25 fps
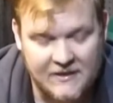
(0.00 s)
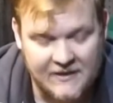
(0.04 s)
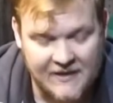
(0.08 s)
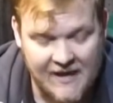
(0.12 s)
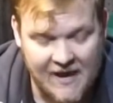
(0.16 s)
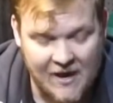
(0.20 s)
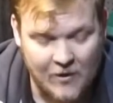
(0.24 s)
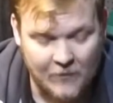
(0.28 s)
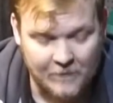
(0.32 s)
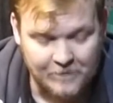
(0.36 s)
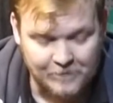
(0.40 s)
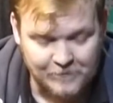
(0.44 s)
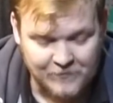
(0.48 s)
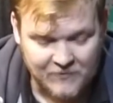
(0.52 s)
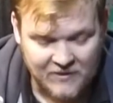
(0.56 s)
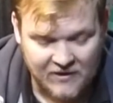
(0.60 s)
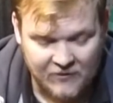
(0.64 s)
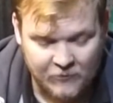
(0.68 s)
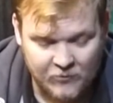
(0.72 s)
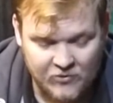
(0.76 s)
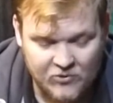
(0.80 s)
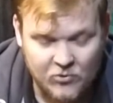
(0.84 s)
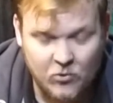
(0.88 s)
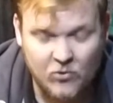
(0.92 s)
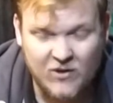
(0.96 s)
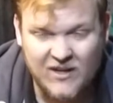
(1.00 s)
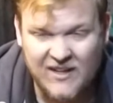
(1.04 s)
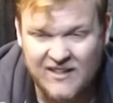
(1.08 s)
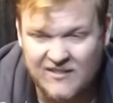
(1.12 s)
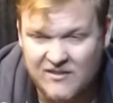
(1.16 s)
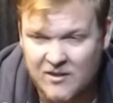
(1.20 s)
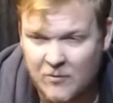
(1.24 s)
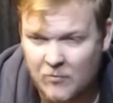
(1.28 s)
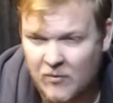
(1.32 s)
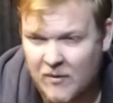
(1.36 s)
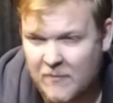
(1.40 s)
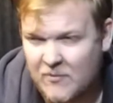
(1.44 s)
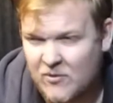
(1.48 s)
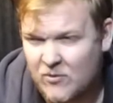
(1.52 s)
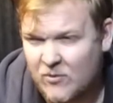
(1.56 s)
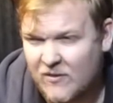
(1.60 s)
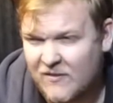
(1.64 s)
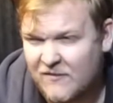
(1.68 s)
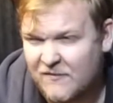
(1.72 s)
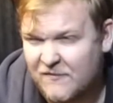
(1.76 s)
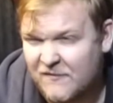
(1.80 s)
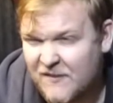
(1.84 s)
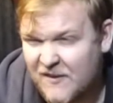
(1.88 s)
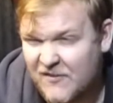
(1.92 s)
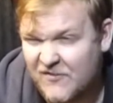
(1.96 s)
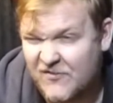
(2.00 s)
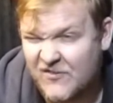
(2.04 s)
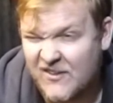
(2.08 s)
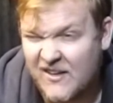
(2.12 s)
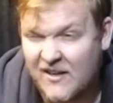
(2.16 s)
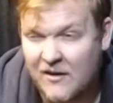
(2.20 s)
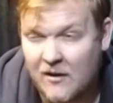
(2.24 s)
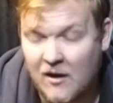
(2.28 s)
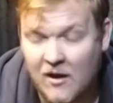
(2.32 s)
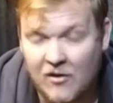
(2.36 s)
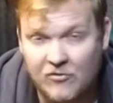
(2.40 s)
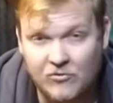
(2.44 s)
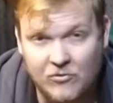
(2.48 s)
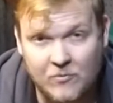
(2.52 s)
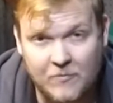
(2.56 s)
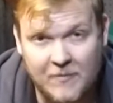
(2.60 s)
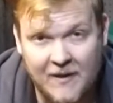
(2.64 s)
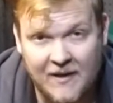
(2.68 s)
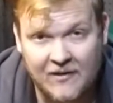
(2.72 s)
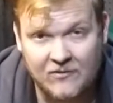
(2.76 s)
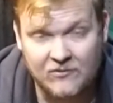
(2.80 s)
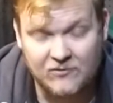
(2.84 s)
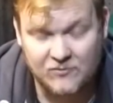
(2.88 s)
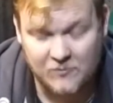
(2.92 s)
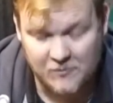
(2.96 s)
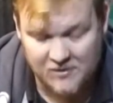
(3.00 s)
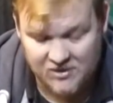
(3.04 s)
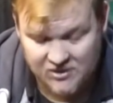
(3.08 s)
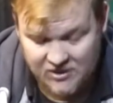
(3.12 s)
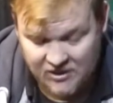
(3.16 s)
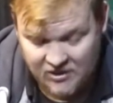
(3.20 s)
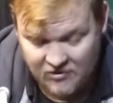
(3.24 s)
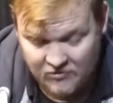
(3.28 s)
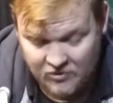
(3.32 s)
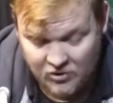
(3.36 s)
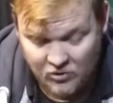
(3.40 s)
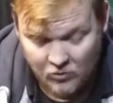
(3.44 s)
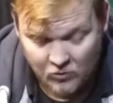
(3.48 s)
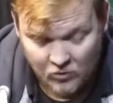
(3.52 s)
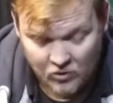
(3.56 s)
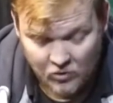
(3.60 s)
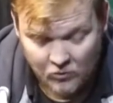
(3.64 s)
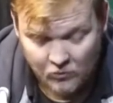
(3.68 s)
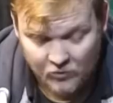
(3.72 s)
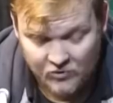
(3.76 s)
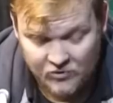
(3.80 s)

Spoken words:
Now, if we're talking somewhere between £50 and £100 for material,